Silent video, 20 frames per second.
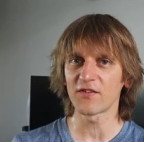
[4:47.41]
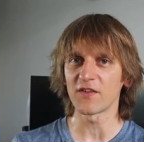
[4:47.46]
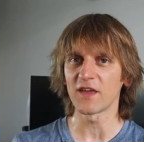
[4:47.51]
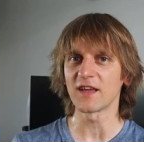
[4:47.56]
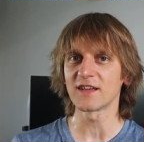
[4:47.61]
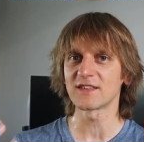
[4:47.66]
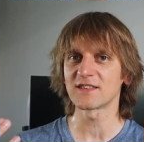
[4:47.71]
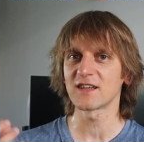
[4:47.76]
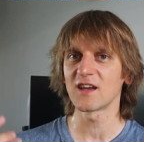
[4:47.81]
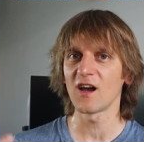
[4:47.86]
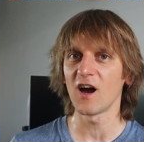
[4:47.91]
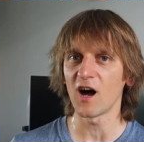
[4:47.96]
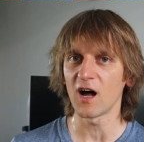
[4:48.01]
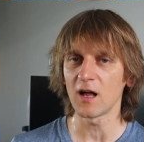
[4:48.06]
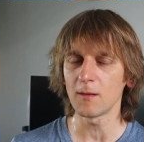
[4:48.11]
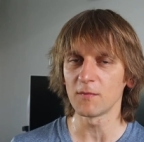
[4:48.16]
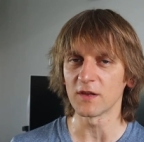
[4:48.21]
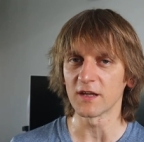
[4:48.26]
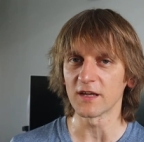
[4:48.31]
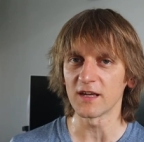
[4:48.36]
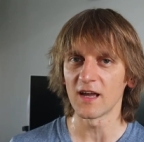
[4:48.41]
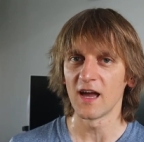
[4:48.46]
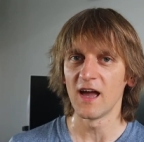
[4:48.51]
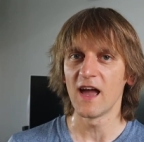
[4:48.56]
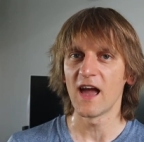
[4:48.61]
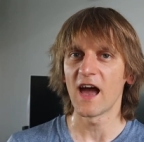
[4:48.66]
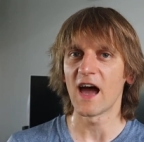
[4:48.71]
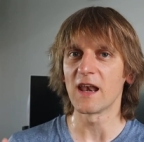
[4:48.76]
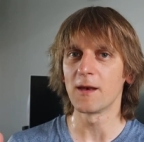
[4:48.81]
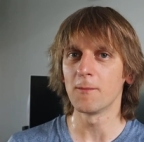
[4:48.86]
things calmly
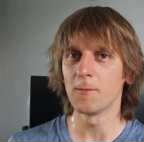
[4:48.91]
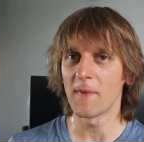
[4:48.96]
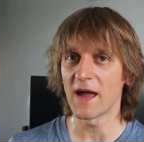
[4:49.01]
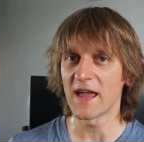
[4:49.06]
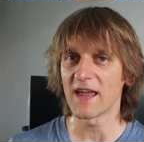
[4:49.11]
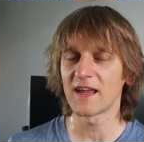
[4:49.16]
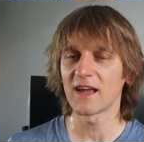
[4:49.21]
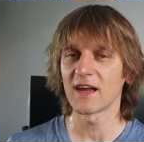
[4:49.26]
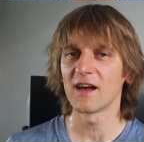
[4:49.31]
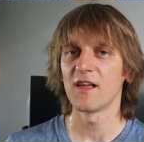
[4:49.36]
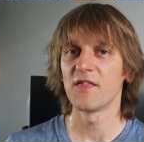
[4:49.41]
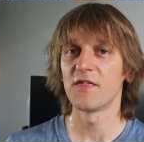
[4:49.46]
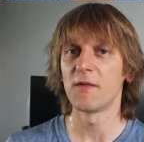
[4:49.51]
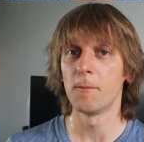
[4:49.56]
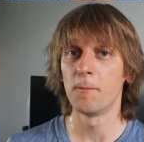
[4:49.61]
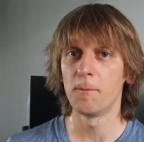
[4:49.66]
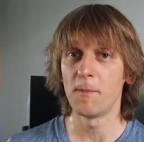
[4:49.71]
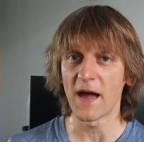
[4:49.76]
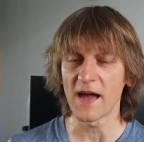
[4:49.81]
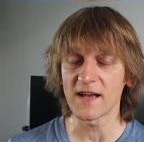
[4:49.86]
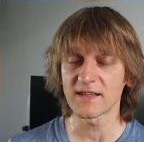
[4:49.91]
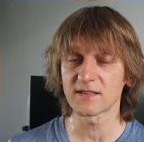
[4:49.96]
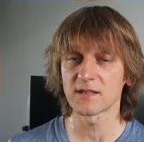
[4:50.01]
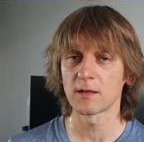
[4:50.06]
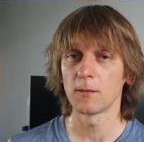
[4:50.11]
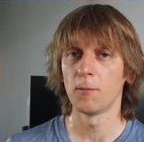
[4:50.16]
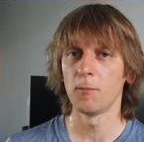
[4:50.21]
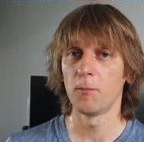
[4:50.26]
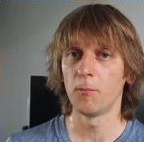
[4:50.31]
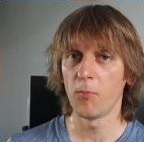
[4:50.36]
and make the best